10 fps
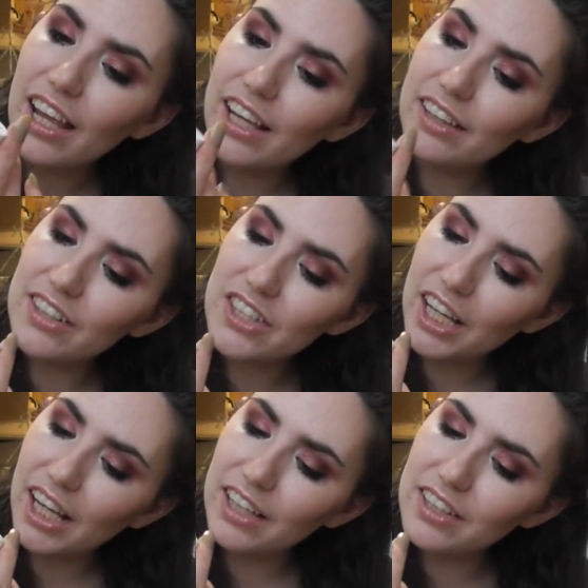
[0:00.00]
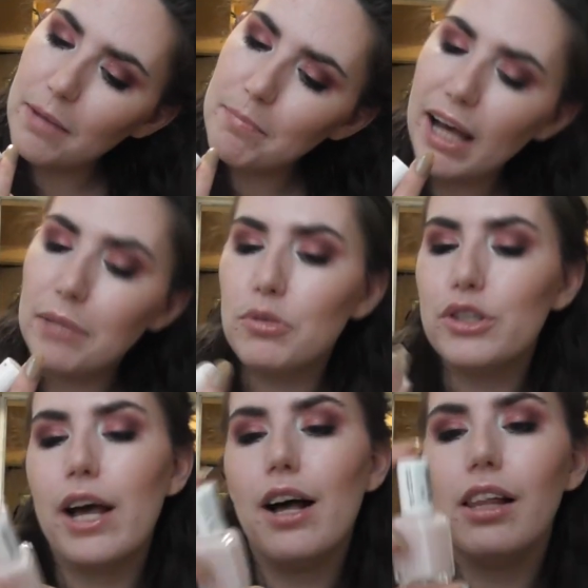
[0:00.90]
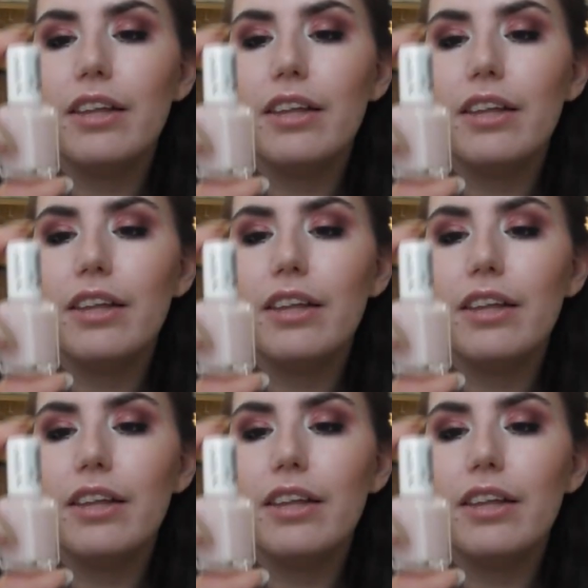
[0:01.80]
in the shade Mademoiselle,